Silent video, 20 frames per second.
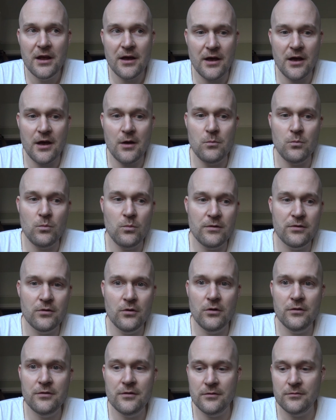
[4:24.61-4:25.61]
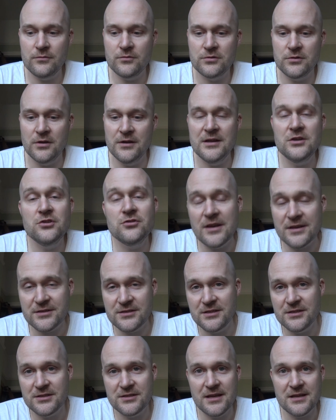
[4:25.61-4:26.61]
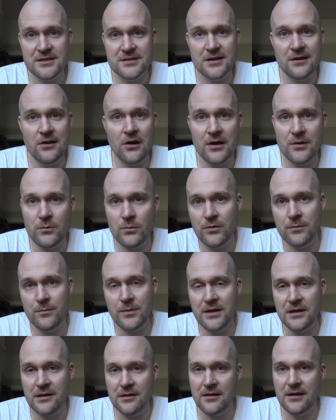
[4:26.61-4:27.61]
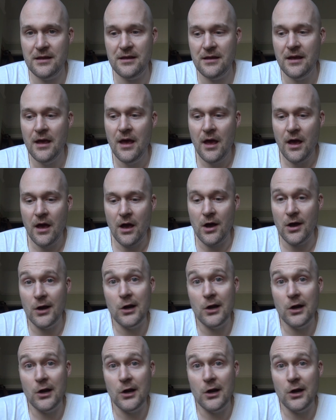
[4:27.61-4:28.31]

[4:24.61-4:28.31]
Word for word: Um, we thought that an interesting scene to light would be the uh,